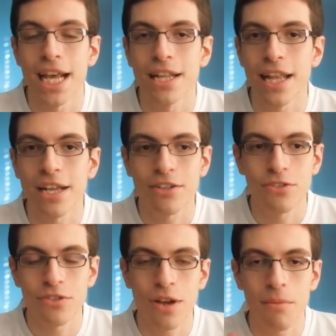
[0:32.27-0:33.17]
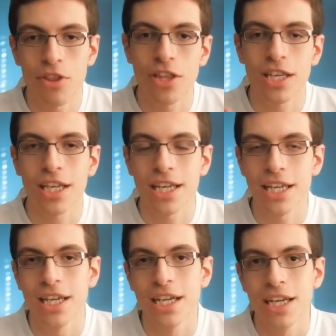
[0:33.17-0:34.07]
And that sort of got me
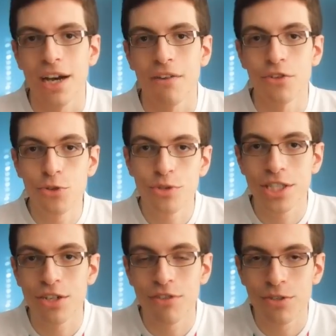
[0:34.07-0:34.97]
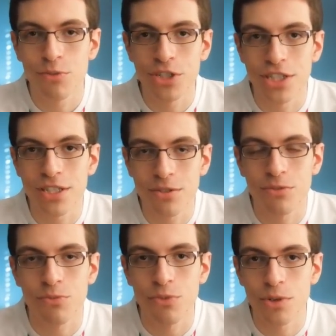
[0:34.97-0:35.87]
thinking of a new series, which
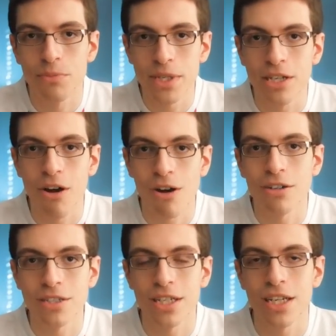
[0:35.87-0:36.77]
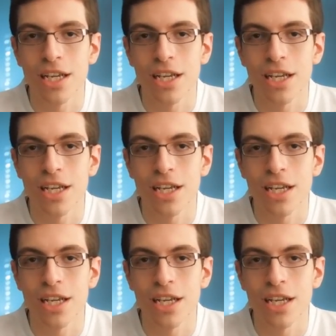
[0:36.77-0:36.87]
will be called